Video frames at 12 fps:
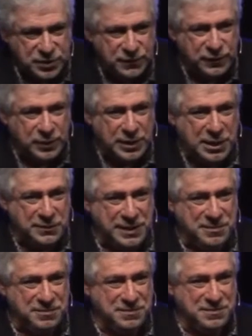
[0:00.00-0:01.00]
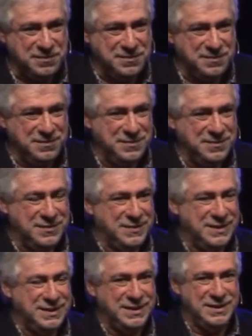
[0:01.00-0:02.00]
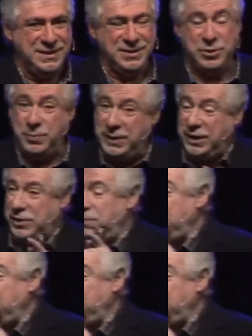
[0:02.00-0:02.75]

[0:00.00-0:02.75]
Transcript: could fall over. Could be in your